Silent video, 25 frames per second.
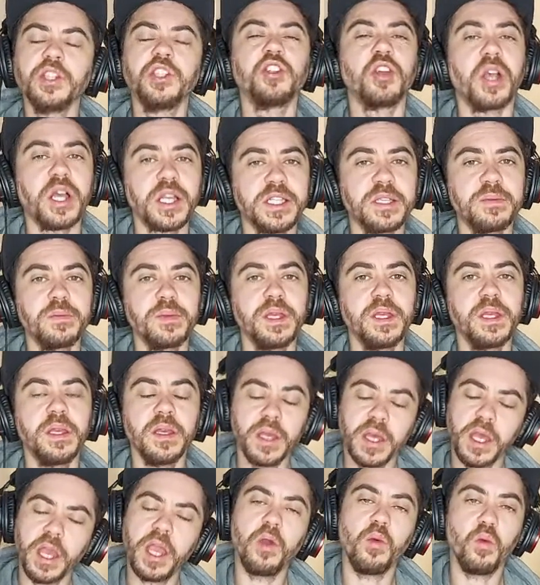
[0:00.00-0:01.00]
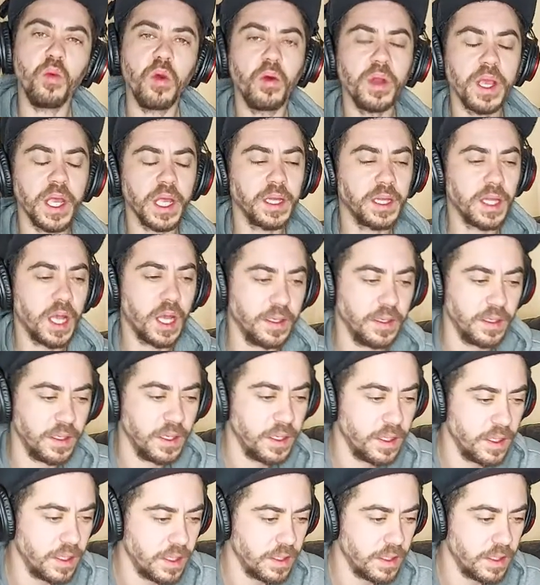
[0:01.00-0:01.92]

Trust me, it will get done.